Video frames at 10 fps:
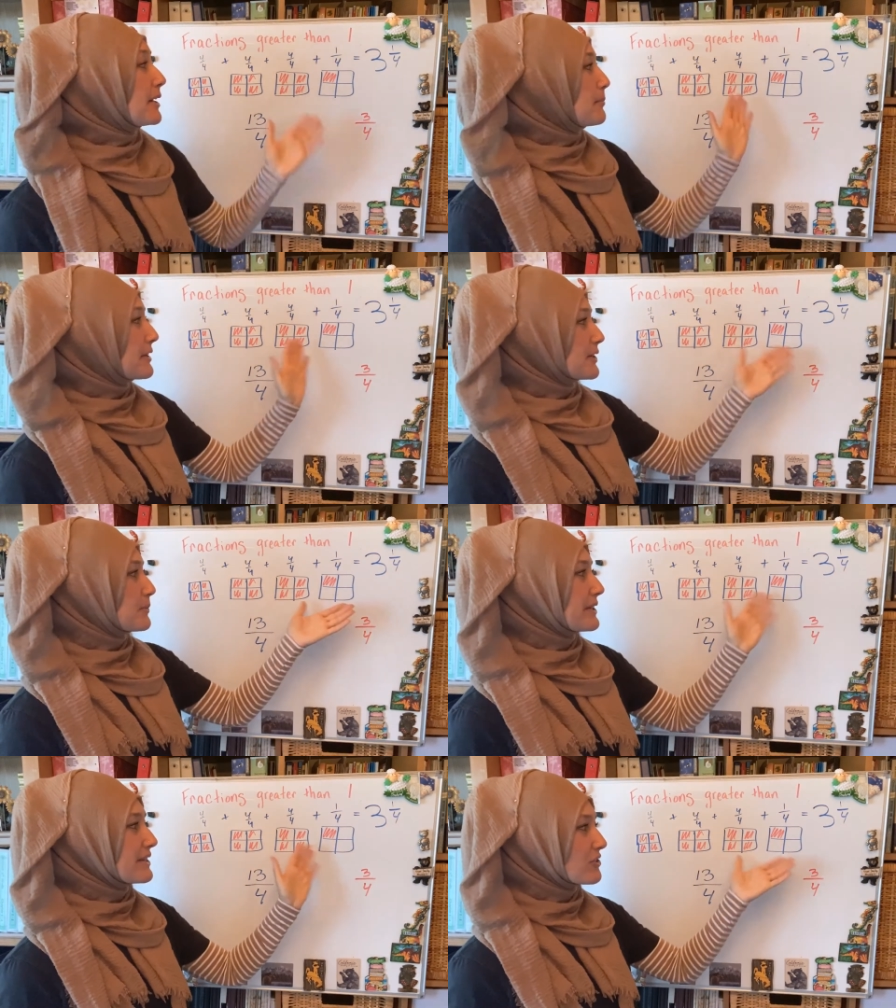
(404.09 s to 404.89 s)
because
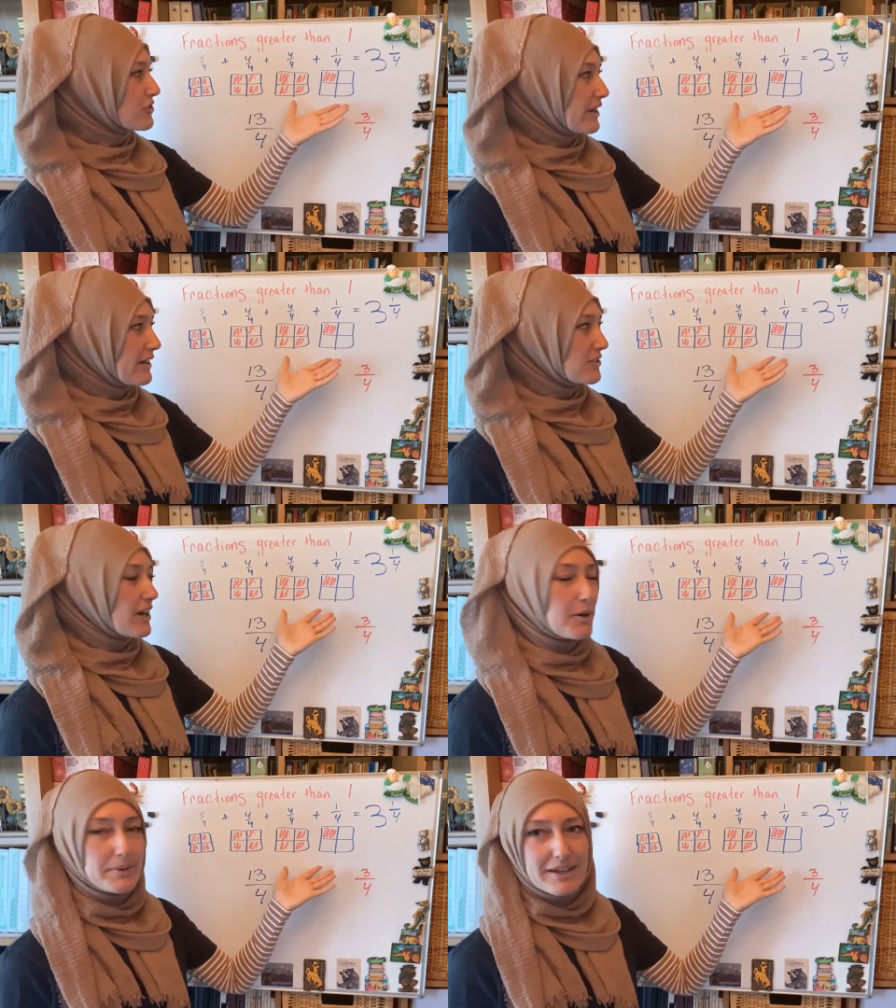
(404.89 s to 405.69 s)
we didn't change
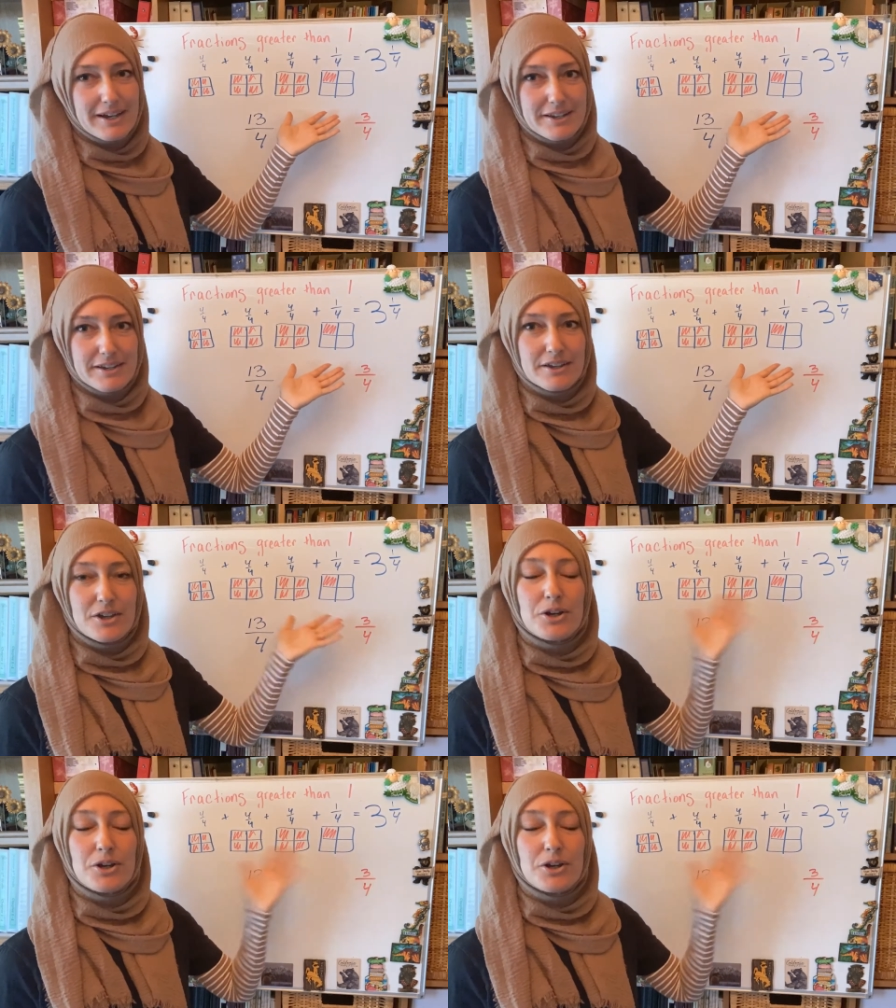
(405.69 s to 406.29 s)
how we cut it.